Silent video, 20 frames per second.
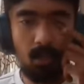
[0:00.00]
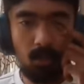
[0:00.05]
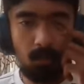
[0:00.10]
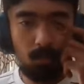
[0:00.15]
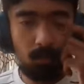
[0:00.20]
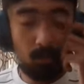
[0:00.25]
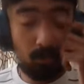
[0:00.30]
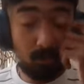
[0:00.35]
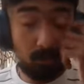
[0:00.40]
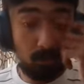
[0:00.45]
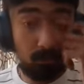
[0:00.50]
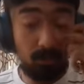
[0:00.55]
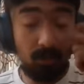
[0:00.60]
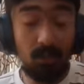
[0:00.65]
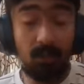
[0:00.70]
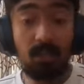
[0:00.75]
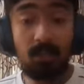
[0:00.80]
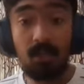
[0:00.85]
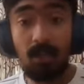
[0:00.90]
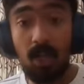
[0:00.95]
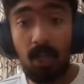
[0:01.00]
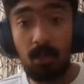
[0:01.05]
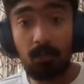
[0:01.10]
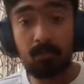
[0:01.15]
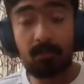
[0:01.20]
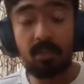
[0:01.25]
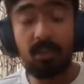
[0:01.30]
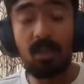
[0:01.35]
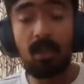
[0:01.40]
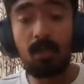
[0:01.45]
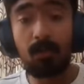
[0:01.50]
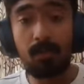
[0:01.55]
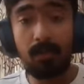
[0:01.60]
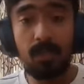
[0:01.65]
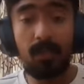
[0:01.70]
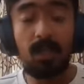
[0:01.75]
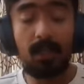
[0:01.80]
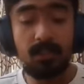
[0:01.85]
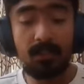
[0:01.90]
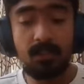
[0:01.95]
most of the times I
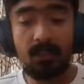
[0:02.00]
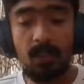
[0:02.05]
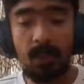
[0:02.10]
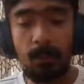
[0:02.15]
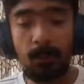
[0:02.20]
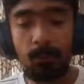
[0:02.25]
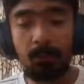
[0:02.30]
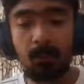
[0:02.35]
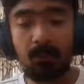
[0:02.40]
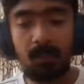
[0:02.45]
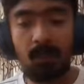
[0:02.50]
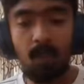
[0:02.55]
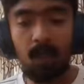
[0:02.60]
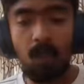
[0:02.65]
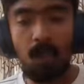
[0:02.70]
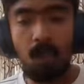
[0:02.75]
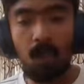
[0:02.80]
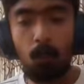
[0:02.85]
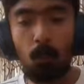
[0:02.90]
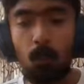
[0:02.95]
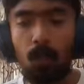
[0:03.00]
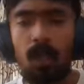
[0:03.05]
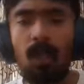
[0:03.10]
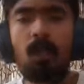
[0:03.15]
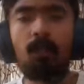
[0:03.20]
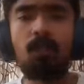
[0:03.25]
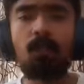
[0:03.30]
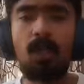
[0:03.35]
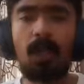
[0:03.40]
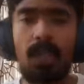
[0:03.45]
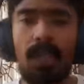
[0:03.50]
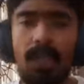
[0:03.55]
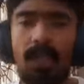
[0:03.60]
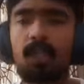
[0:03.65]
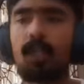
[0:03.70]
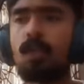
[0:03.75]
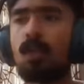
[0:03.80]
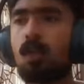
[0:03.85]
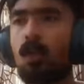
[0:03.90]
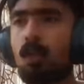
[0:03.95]
realized that when I'm
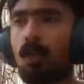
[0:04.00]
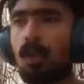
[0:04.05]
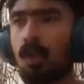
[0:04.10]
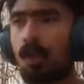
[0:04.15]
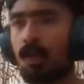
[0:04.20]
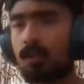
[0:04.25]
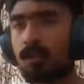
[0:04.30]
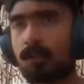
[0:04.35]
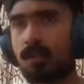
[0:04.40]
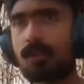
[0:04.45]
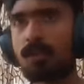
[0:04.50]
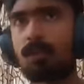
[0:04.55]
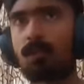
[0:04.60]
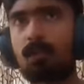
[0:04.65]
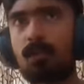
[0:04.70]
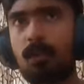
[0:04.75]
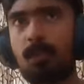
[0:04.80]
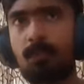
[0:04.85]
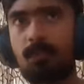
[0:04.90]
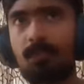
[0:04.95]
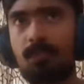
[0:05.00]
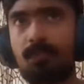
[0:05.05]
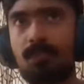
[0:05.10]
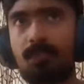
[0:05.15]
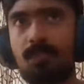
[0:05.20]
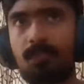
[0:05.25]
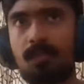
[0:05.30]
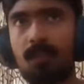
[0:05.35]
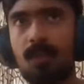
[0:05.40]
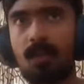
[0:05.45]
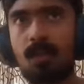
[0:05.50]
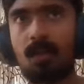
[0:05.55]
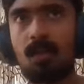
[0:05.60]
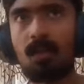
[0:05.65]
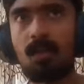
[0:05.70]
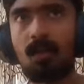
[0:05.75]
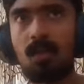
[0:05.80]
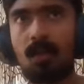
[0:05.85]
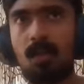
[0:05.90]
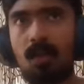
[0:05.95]
learning new concept,
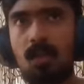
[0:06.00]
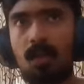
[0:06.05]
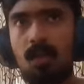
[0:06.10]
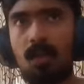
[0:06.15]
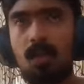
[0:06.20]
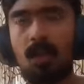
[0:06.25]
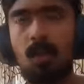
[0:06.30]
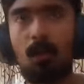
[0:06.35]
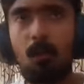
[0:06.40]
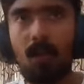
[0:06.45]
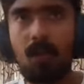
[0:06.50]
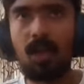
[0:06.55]
when